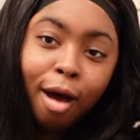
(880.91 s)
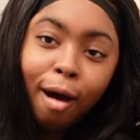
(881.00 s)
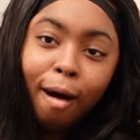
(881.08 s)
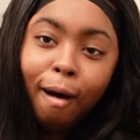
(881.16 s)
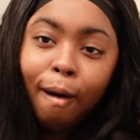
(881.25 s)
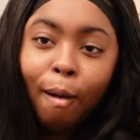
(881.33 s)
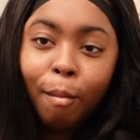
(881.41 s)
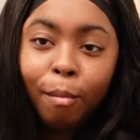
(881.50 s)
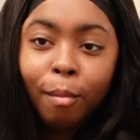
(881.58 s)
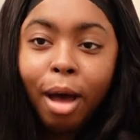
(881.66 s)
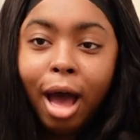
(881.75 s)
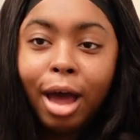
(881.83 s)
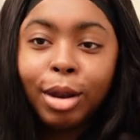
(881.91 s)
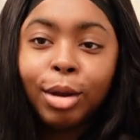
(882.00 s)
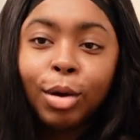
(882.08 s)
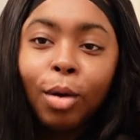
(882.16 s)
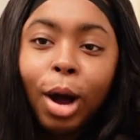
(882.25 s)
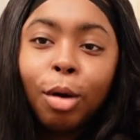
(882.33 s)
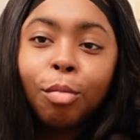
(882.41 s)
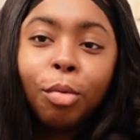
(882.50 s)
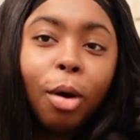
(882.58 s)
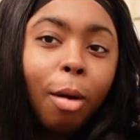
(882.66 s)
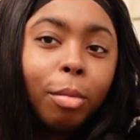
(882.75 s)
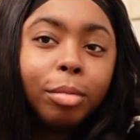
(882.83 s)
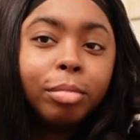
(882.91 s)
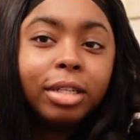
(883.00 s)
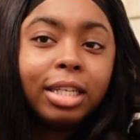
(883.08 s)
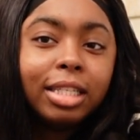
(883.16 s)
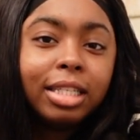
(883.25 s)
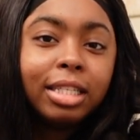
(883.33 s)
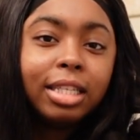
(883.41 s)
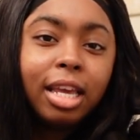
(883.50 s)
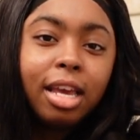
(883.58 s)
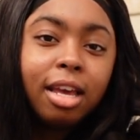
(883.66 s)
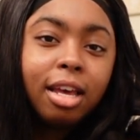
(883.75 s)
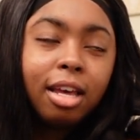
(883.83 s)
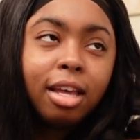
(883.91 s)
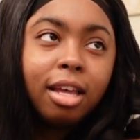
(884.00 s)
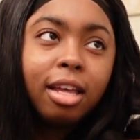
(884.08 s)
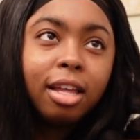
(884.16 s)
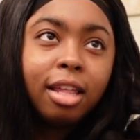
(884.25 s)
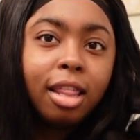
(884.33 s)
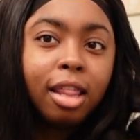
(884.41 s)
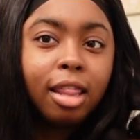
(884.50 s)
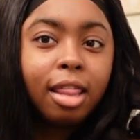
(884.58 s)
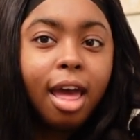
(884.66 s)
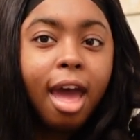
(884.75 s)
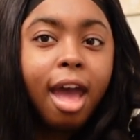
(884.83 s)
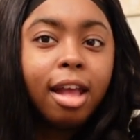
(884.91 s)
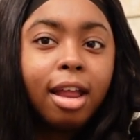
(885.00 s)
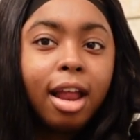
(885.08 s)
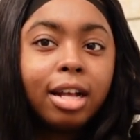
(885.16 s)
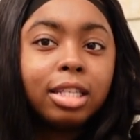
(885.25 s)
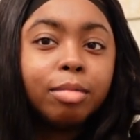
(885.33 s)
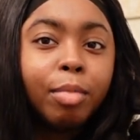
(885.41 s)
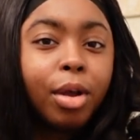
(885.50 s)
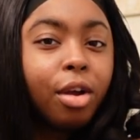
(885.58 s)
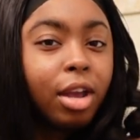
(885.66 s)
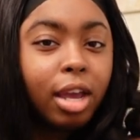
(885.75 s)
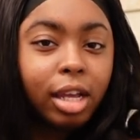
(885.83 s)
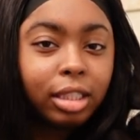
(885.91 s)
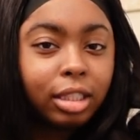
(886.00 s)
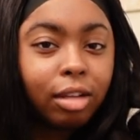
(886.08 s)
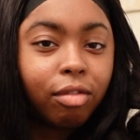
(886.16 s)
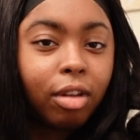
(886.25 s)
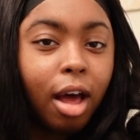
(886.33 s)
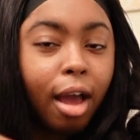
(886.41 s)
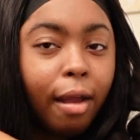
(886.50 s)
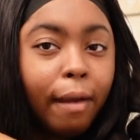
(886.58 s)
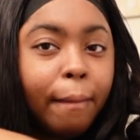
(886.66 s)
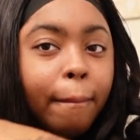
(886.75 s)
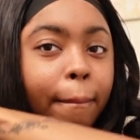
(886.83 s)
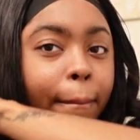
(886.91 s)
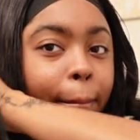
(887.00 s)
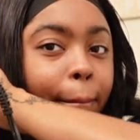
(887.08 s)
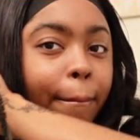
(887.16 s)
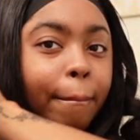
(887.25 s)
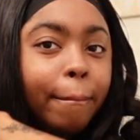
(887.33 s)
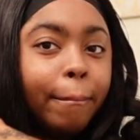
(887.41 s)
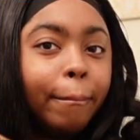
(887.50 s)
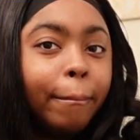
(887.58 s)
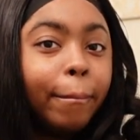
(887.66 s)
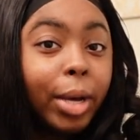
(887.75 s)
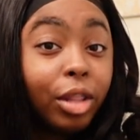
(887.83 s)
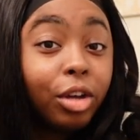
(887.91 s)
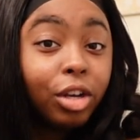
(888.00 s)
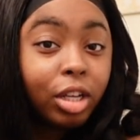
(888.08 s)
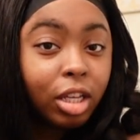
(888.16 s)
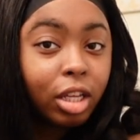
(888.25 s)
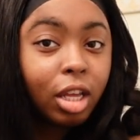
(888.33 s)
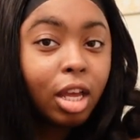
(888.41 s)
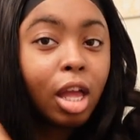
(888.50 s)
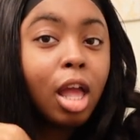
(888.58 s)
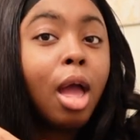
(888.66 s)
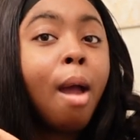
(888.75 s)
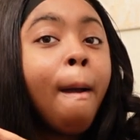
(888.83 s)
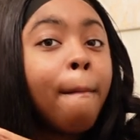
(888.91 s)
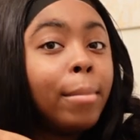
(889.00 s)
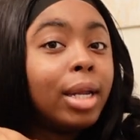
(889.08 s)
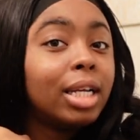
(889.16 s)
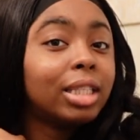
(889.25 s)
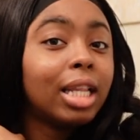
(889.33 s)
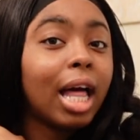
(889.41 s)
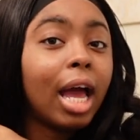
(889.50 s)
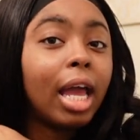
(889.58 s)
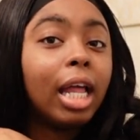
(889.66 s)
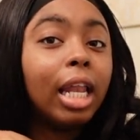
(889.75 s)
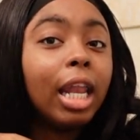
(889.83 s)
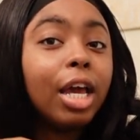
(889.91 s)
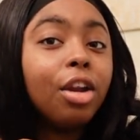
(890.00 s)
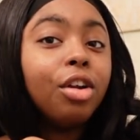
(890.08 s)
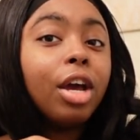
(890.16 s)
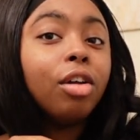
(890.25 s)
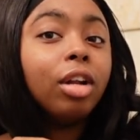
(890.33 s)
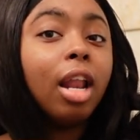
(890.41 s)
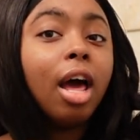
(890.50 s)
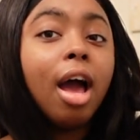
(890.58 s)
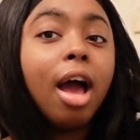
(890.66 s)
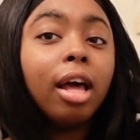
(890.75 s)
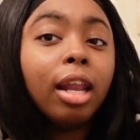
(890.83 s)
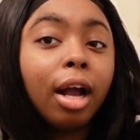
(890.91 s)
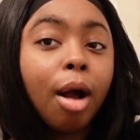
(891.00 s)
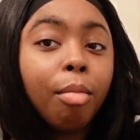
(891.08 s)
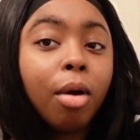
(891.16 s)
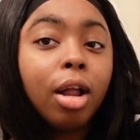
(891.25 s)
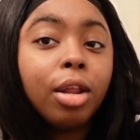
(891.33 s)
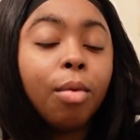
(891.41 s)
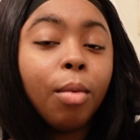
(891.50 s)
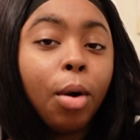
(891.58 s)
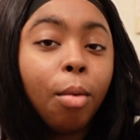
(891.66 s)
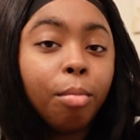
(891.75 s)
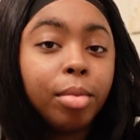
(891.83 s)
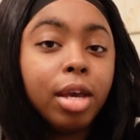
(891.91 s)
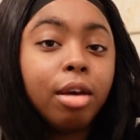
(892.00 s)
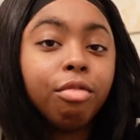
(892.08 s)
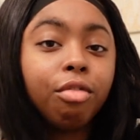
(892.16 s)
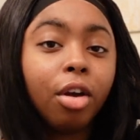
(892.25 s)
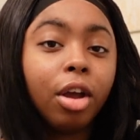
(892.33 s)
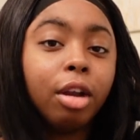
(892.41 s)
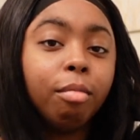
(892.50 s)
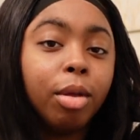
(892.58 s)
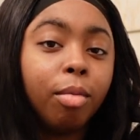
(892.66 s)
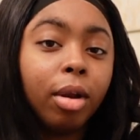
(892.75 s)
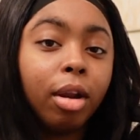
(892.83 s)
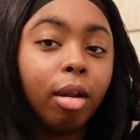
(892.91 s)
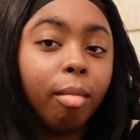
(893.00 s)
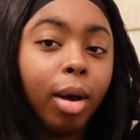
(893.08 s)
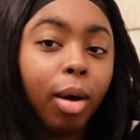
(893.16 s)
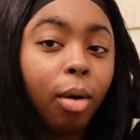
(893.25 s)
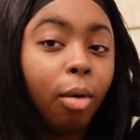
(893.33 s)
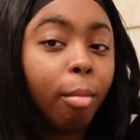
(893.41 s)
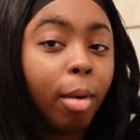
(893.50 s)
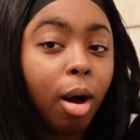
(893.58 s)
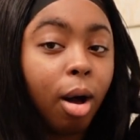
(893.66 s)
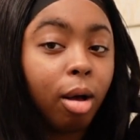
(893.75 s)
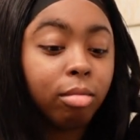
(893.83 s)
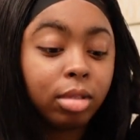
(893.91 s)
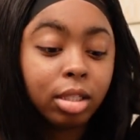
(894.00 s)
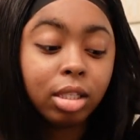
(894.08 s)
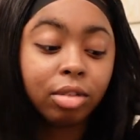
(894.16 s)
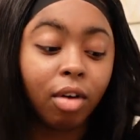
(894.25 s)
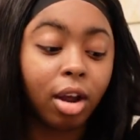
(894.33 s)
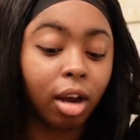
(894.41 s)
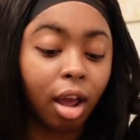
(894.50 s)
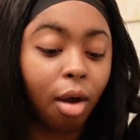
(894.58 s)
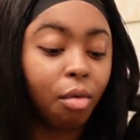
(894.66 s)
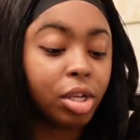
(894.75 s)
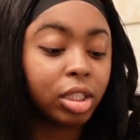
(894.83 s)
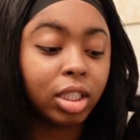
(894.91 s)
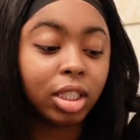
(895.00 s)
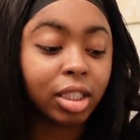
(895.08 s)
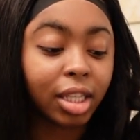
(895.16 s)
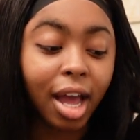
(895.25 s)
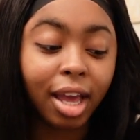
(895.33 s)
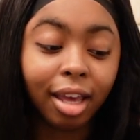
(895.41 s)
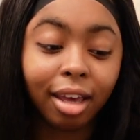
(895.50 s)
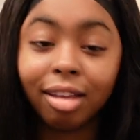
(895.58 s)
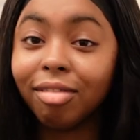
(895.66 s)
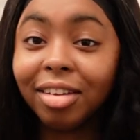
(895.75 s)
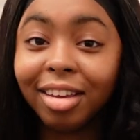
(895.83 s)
Um, I know I'll probably seek that experience of like motherhood. But it's like later down the line, like I probably won't be afraid to be one of them old moms because right now it's just not good.